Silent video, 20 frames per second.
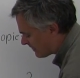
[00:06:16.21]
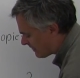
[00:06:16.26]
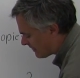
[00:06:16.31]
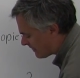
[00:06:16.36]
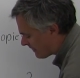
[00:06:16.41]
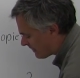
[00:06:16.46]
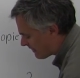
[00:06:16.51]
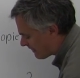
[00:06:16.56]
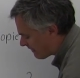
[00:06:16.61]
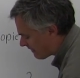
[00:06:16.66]

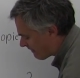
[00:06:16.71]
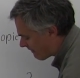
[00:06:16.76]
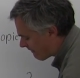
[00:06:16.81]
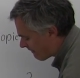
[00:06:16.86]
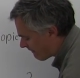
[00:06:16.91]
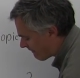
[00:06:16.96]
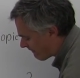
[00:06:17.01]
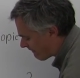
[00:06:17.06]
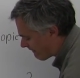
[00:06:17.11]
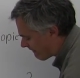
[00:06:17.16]

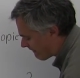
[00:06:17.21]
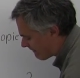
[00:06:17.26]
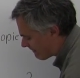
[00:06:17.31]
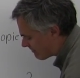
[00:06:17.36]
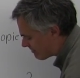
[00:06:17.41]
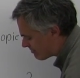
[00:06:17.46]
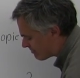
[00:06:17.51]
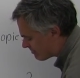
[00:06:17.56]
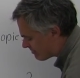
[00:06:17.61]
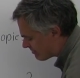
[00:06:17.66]

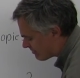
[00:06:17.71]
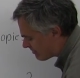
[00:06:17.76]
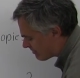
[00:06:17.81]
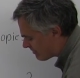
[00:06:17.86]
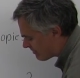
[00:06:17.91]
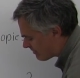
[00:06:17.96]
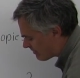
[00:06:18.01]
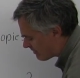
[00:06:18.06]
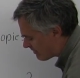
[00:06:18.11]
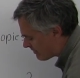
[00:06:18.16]

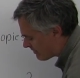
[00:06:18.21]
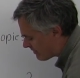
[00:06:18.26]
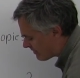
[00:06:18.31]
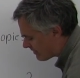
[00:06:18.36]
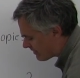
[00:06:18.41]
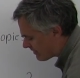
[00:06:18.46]
(silence)